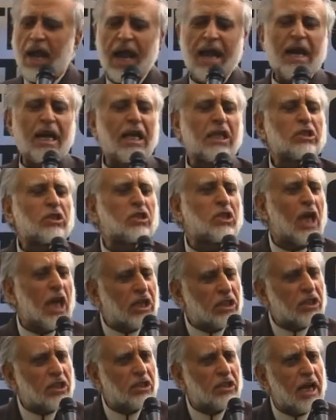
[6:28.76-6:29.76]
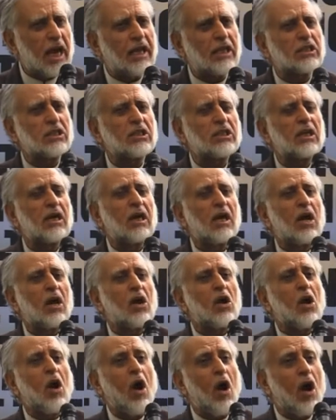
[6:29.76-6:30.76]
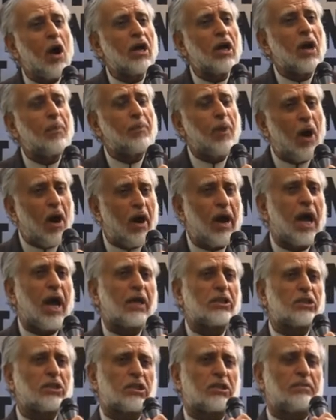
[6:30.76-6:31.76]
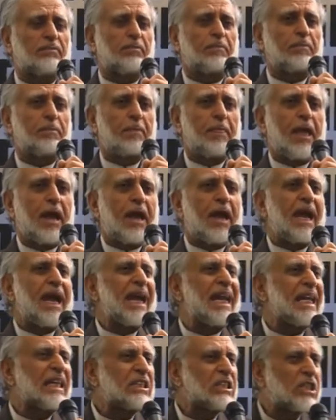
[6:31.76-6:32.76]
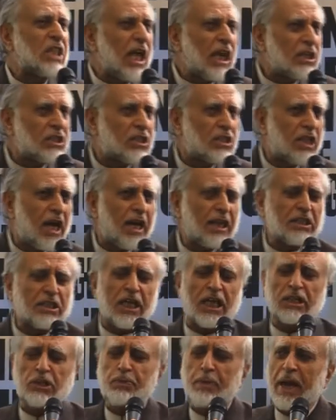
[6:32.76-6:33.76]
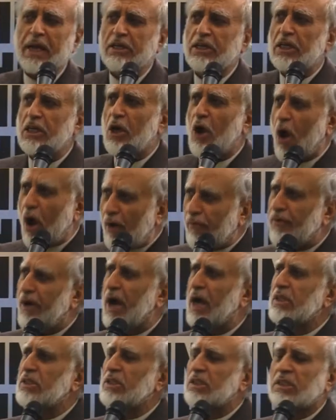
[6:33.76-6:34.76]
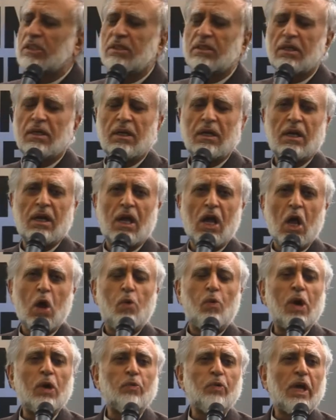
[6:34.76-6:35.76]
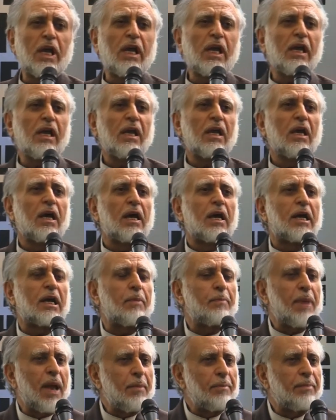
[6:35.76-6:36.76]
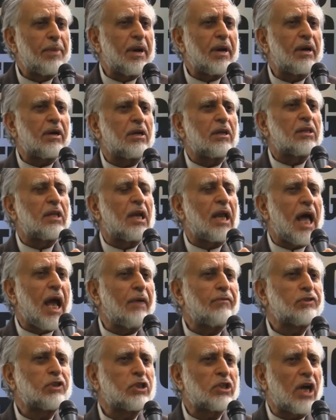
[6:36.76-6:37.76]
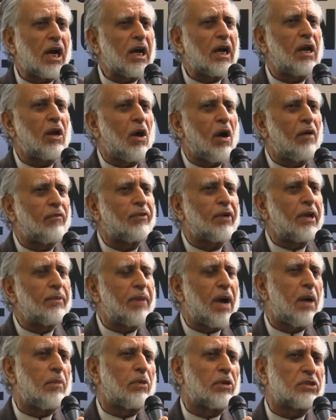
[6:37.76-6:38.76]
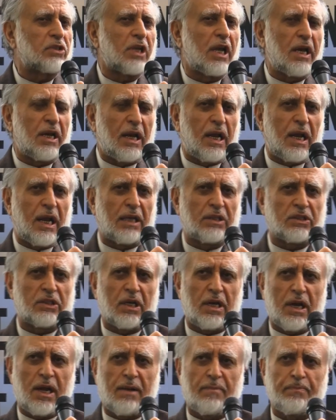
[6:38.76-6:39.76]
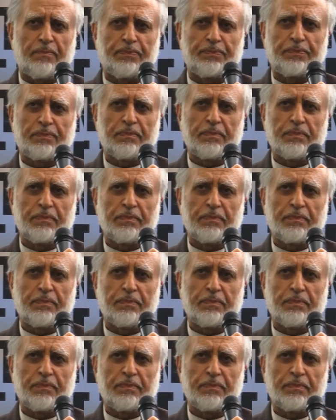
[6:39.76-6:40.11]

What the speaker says: And it is this that is called upon us. It is this that is expected of us when we remember the life struggle of Imam Hussain alayhi salam.